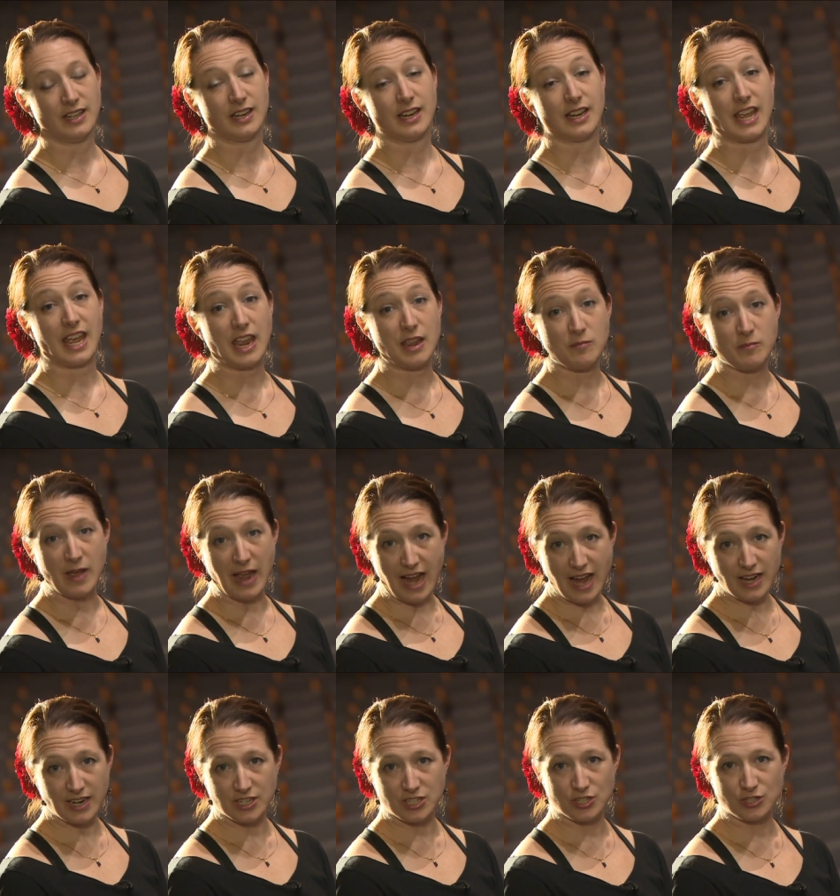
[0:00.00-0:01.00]
I came
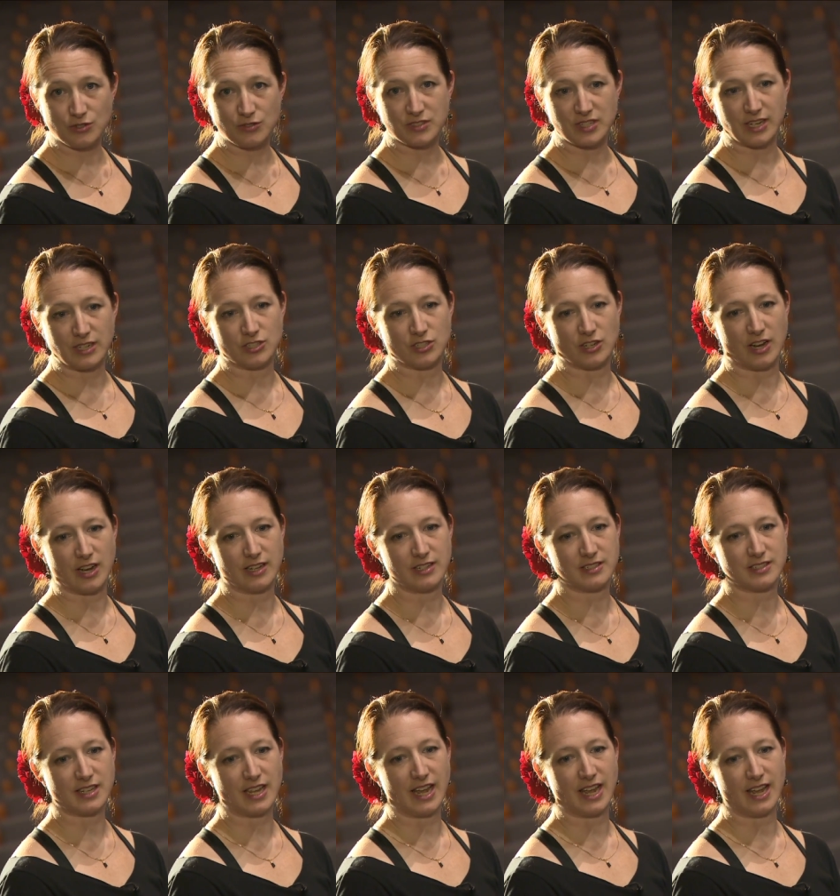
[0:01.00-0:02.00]
back to St.
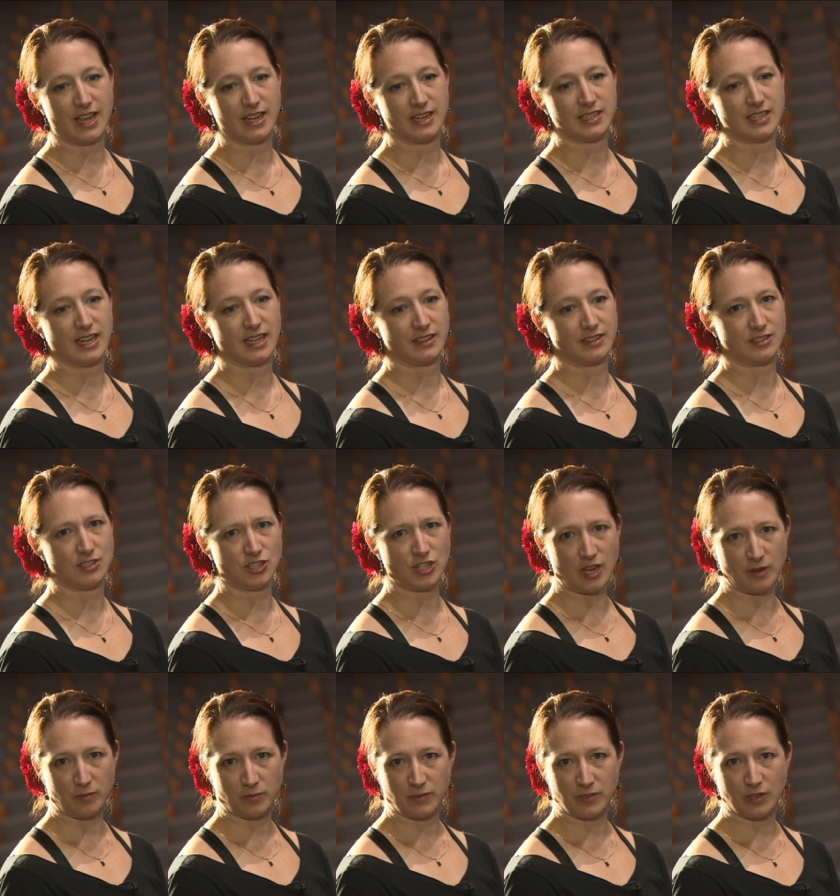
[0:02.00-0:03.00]
John's and at the ship